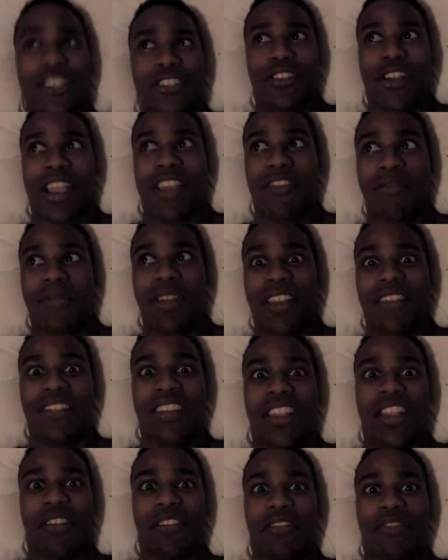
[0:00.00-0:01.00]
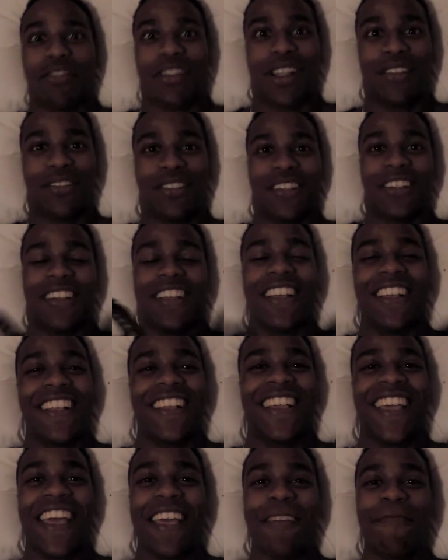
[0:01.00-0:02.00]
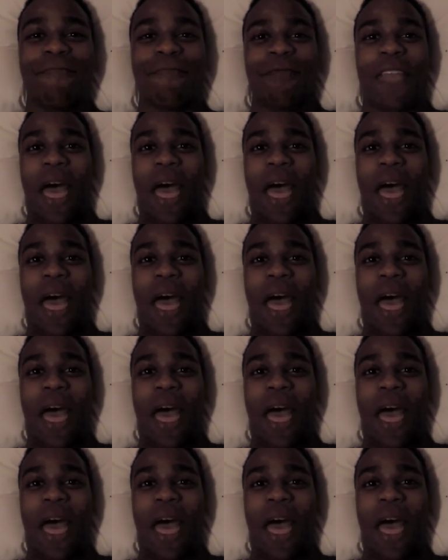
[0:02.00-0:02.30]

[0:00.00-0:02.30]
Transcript: Sorry I haven't made a video in forever. Okay,